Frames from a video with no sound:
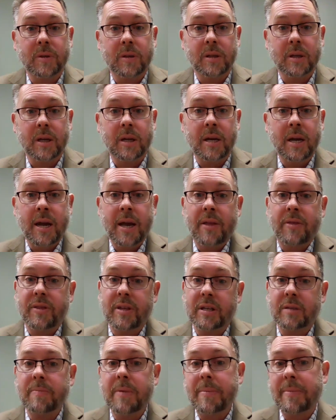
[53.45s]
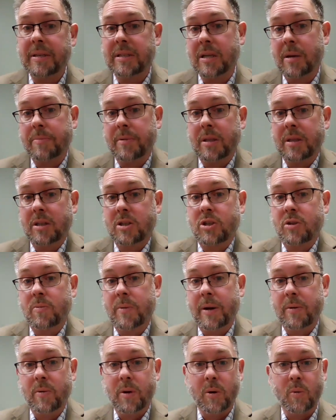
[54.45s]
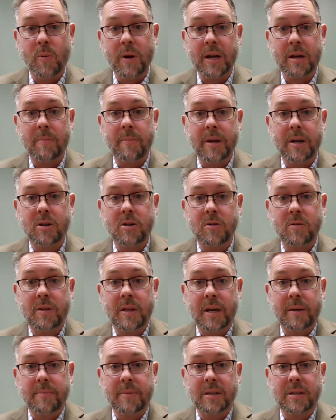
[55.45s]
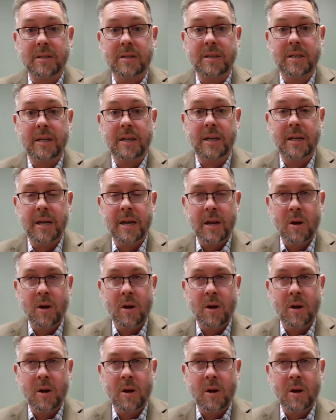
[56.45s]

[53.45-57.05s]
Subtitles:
okay, this may be something that you might want to recommend to them to see